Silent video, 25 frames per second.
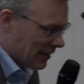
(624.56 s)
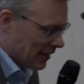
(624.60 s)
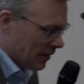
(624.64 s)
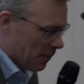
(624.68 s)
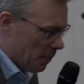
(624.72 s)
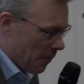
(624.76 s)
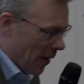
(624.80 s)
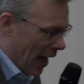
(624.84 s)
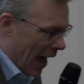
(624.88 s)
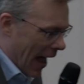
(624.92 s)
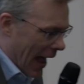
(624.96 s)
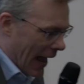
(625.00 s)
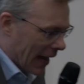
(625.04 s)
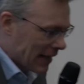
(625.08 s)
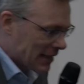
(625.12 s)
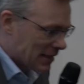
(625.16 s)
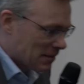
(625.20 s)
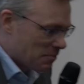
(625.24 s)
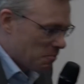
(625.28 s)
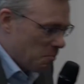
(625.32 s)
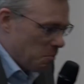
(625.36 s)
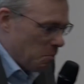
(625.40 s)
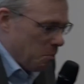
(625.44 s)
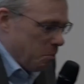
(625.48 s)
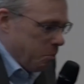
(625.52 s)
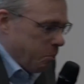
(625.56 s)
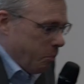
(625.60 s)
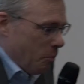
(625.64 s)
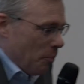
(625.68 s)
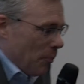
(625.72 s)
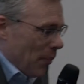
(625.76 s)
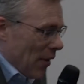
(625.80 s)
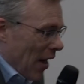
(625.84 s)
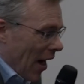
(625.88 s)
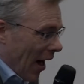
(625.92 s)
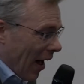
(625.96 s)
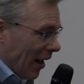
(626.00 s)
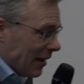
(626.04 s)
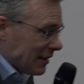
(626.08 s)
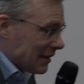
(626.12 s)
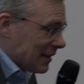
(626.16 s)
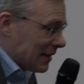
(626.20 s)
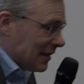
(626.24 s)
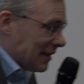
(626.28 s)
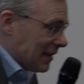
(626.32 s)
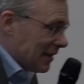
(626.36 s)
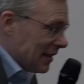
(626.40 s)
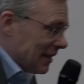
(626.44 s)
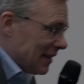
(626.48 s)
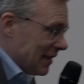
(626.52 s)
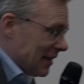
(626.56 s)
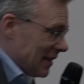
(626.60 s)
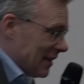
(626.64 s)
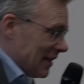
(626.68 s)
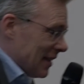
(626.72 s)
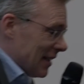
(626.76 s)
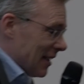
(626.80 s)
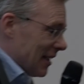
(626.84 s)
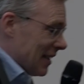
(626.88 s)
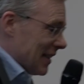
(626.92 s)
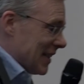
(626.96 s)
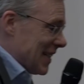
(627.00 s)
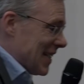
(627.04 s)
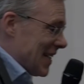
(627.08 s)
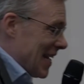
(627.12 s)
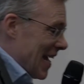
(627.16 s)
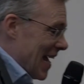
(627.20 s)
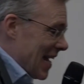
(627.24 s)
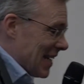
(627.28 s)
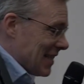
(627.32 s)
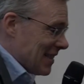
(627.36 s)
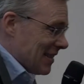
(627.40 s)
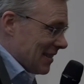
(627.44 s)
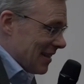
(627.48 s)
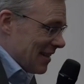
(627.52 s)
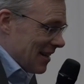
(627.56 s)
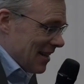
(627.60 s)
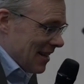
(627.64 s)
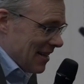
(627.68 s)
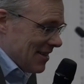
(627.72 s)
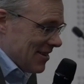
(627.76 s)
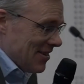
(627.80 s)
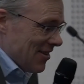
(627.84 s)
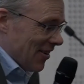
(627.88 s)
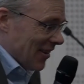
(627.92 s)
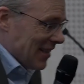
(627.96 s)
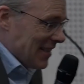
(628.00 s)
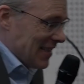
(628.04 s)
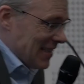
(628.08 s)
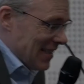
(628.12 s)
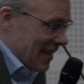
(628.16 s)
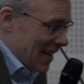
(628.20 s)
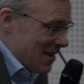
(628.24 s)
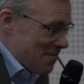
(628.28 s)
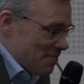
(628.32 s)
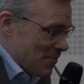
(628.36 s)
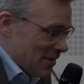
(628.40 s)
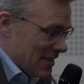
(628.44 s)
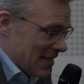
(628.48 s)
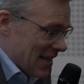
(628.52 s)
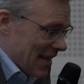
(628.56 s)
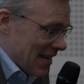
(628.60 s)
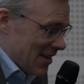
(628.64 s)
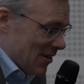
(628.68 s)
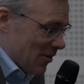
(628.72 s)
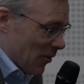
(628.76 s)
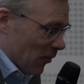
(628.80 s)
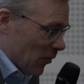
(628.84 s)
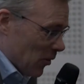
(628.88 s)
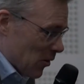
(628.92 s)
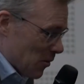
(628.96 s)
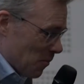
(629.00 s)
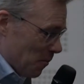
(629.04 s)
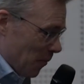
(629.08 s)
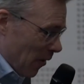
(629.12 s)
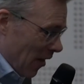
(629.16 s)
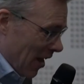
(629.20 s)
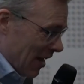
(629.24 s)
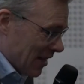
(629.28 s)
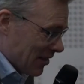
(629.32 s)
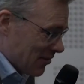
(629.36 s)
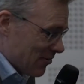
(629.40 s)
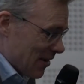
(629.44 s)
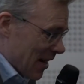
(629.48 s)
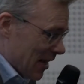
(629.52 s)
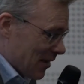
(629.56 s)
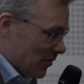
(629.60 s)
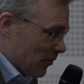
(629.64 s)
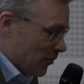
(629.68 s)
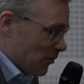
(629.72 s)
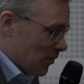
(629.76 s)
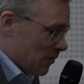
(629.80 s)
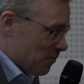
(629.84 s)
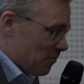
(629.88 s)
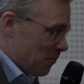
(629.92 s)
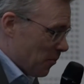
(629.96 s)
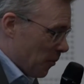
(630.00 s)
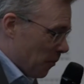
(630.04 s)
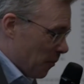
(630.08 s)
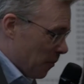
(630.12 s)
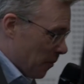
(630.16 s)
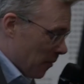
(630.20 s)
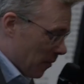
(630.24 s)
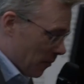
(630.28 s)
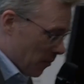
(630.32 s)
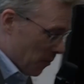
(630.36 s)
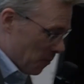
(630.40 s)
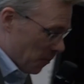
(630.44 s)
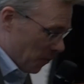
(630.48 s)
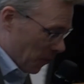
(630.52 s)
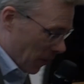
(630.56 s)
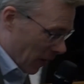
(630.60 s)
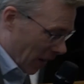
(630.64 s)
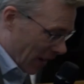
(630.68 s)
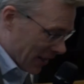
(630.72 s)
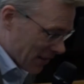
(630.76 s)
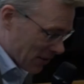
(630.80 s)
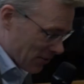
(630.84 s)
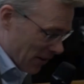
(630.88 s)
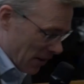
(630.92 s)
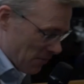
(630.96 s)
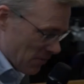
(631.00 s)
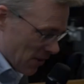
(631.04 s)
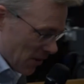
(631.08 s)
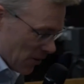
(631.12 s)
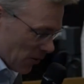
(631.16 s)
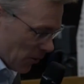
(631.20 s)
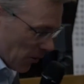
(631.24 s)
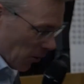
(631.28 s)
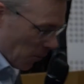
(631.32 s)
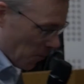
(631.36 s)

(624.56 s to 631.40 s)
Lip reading: in the past, but I guess a 98% non-compliance compliance rate with